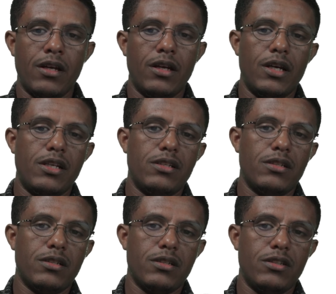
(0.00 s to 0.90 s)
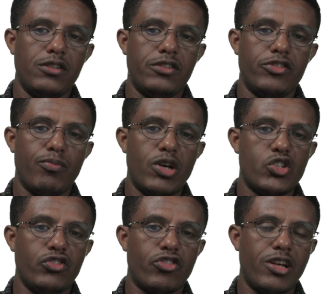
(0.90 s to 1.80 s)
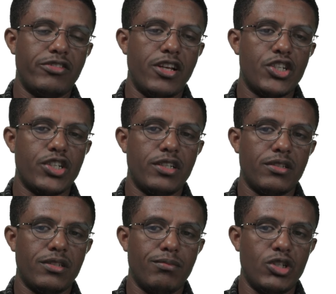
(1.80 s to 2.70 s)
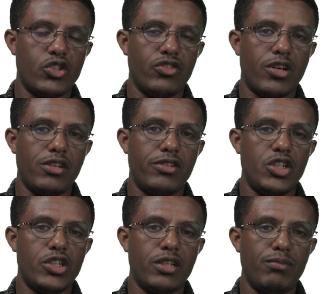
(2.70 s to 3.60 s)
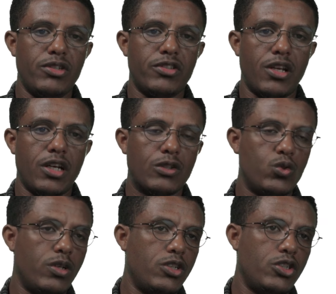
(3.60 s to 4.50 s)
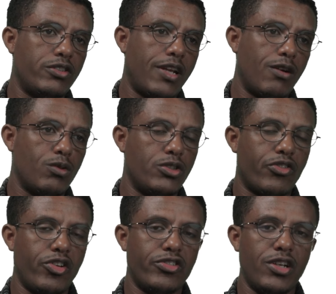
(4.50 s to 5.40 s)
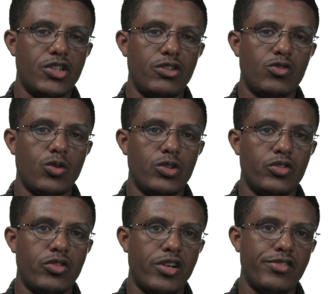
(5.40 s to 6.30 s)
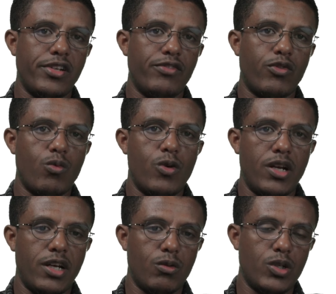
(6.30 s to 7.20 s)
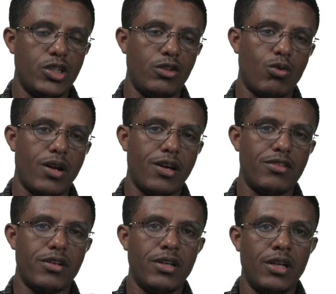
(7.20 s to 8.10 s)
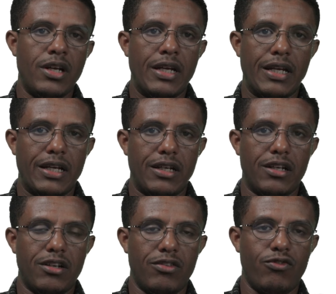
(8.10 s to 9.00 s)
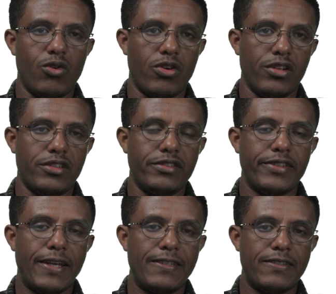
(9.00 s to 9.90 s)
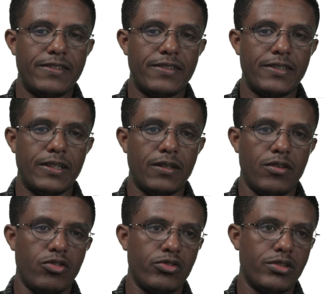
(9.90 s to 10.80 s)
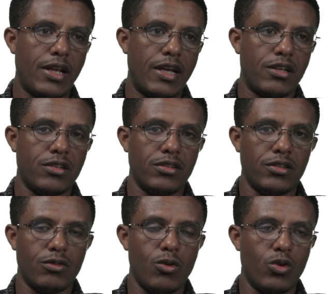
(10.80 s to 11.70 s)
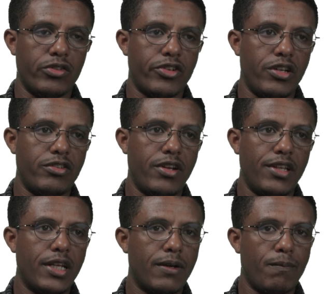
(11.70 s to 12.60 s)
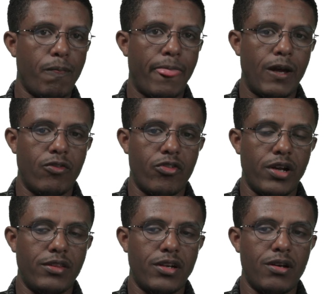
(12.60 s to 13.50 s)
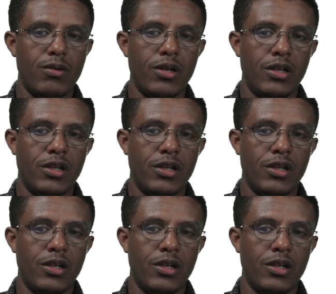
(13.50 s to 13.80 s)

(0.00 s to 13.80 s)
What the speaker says: And this is a machine translation. Machine translation means actually just language translation, so it translates from one language into another. For instance, there is like Google Translator right now.